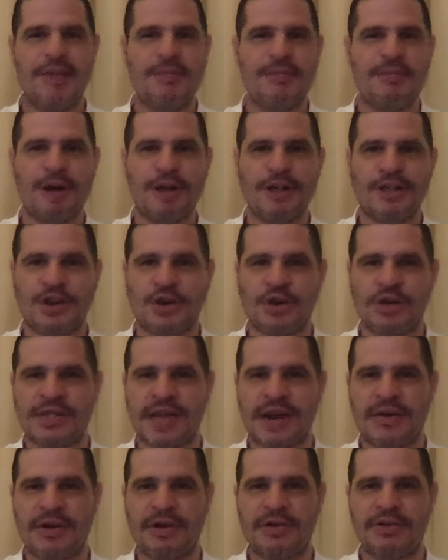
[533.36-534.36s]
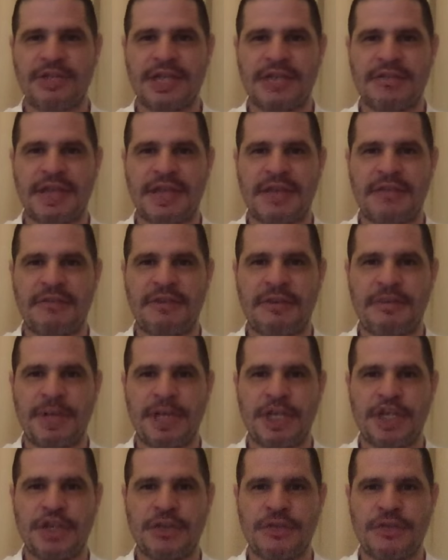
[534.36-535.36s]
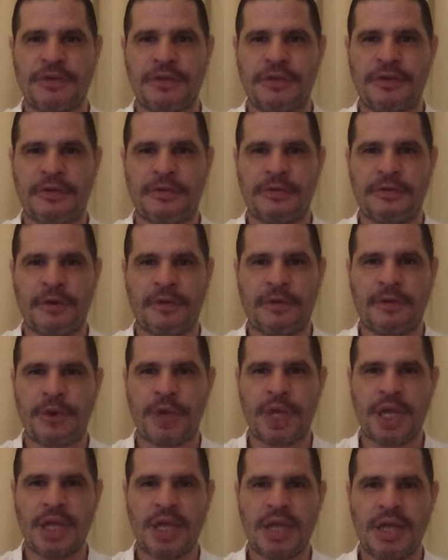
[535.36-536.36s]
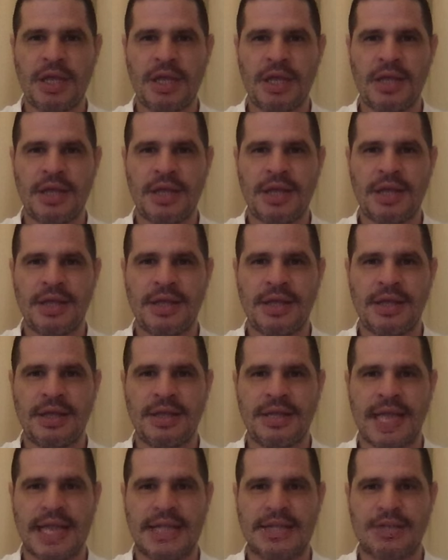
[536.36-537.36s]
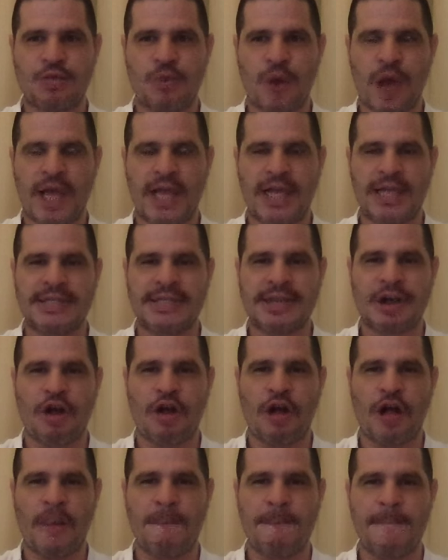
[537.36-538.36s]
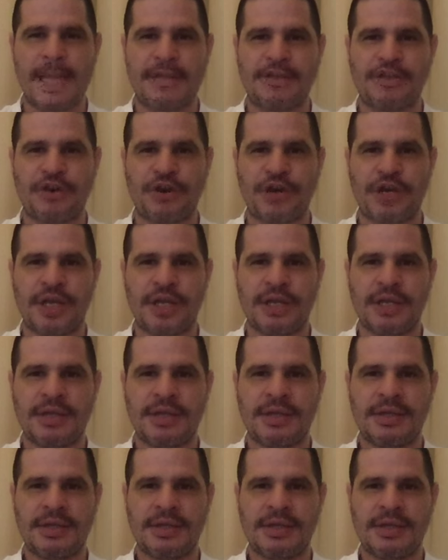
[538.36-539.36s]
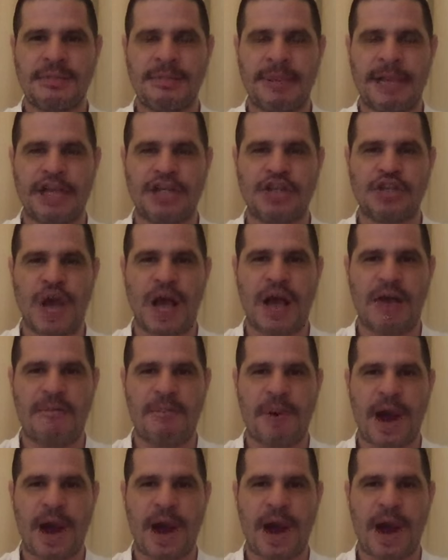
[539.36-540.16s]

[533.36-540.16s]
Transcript: Musk goes around giving information for free? That's why it's called a mentoring, because you have